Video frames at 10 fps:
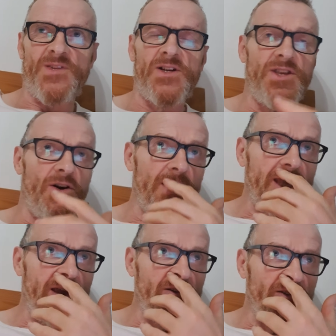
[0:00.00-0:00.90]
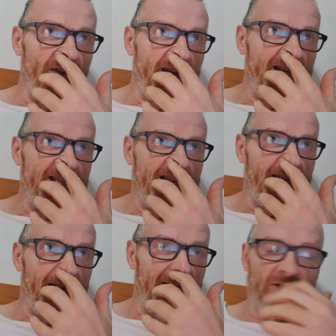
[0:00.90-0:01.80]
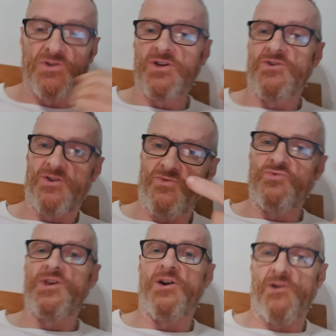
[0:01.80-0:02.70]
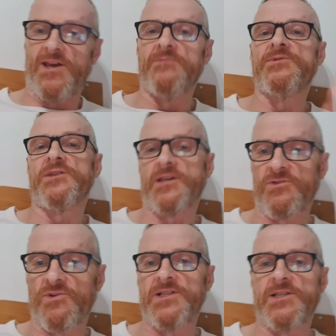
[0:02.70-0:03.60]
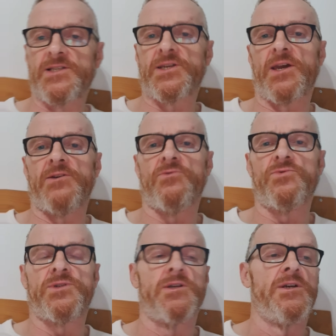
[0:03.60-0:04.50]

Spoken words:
the idea of it is it gets you to look at all the items and it increases sales.